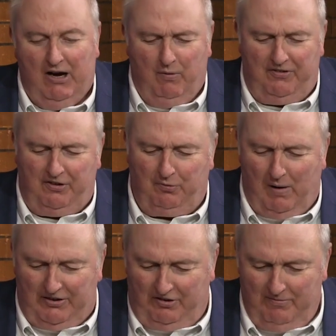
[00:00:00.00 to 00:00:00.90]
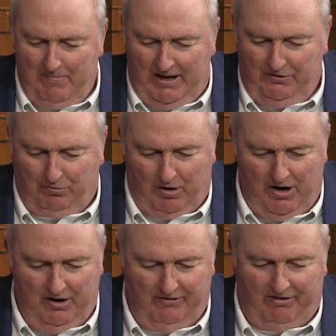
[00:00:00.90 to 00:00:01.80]
which is west of Mays
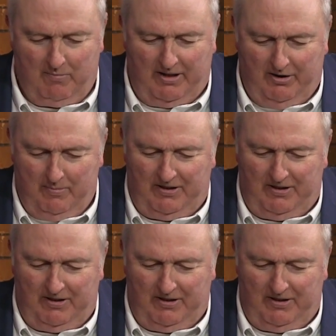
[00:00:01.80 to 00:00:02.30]
Road from a little